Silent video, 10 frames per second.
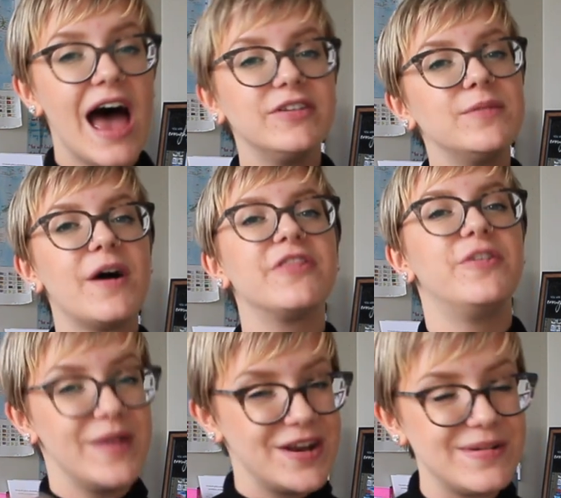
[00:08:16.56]
every month
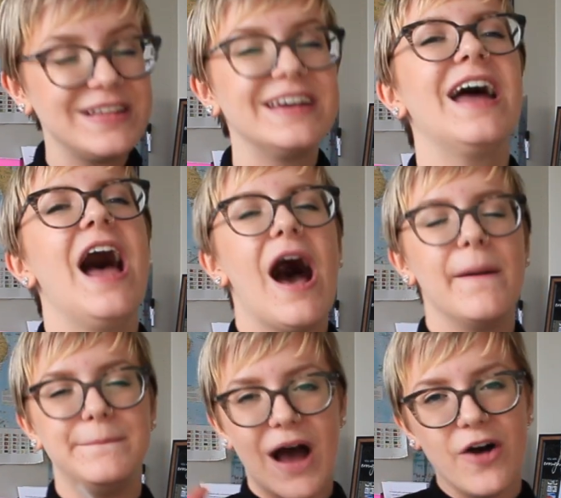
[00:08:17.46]
minimally
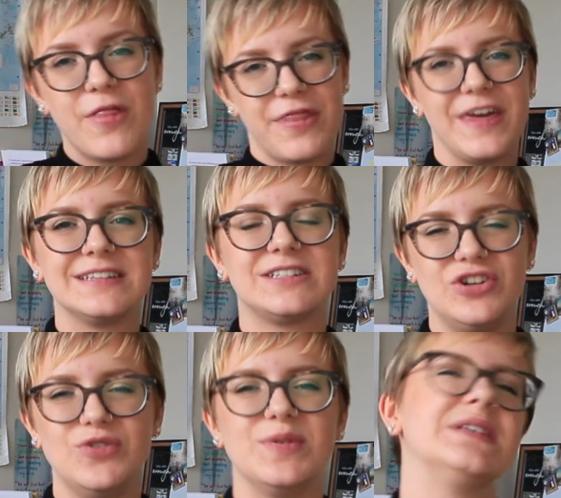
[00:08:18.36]
about things to
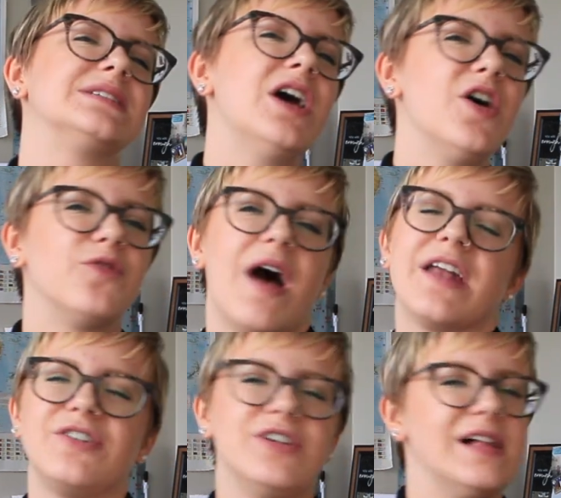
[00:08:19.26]
do with this
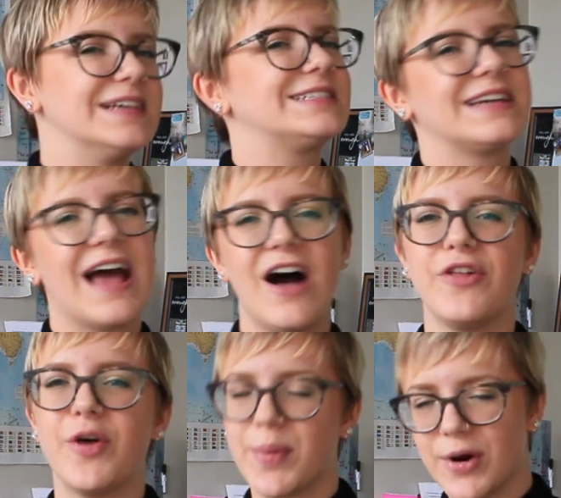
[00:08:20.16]
radical holistic
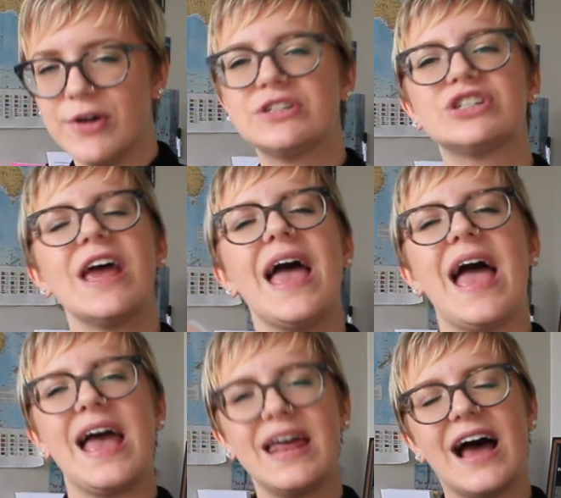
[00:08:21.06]
health approach.
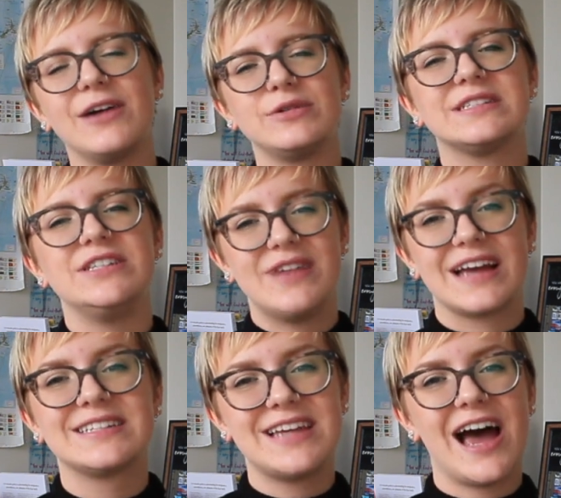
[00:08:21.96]
And I will see you
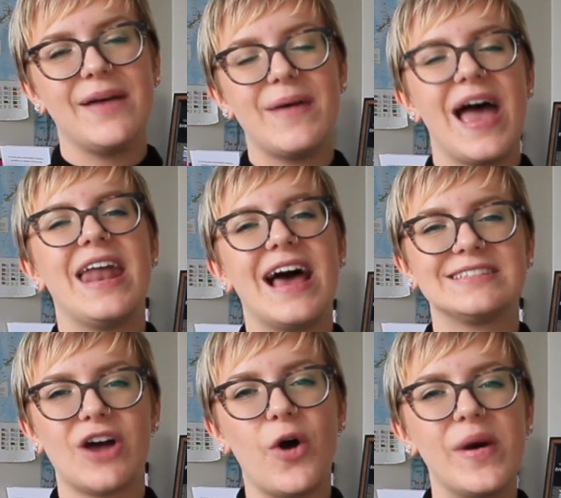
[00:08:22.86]
next time, and
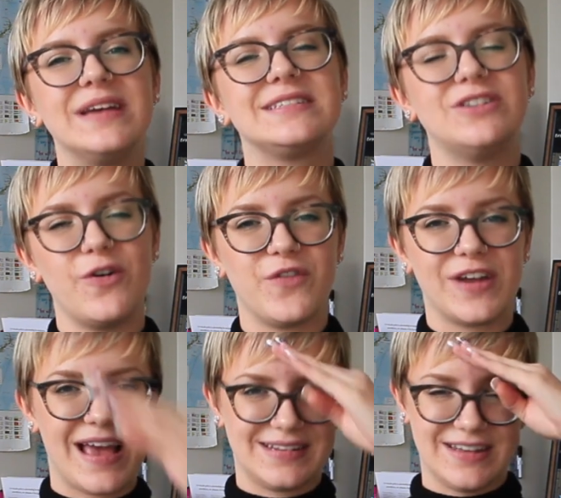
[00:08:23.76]
as always, don't
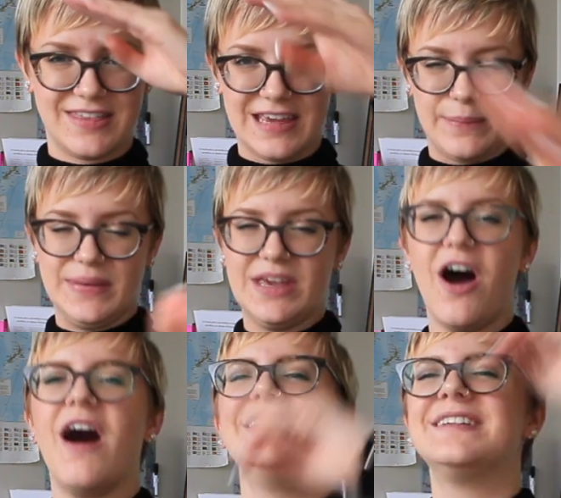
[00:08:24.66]
forget to think
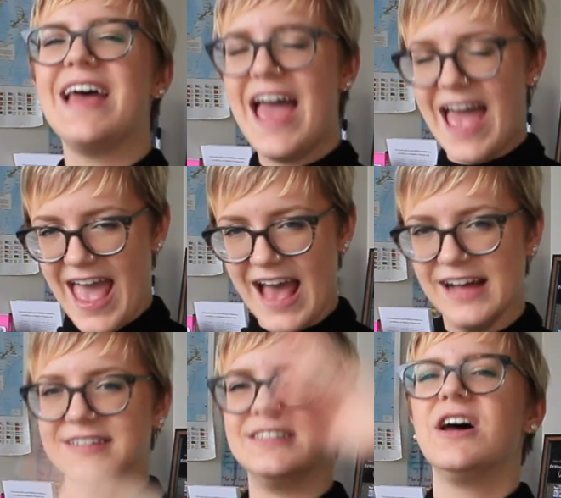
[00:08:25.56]
beyond,
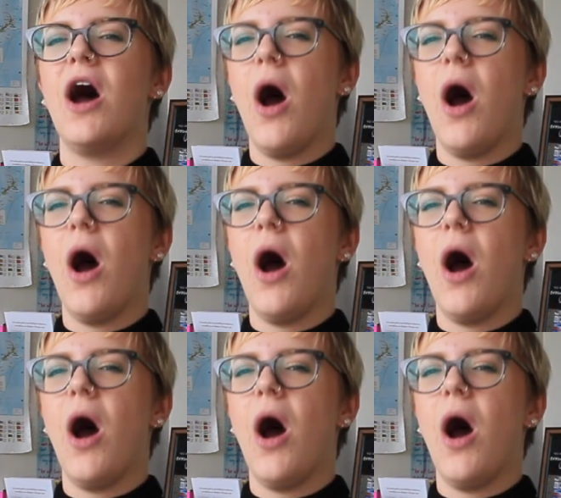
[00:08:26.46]
and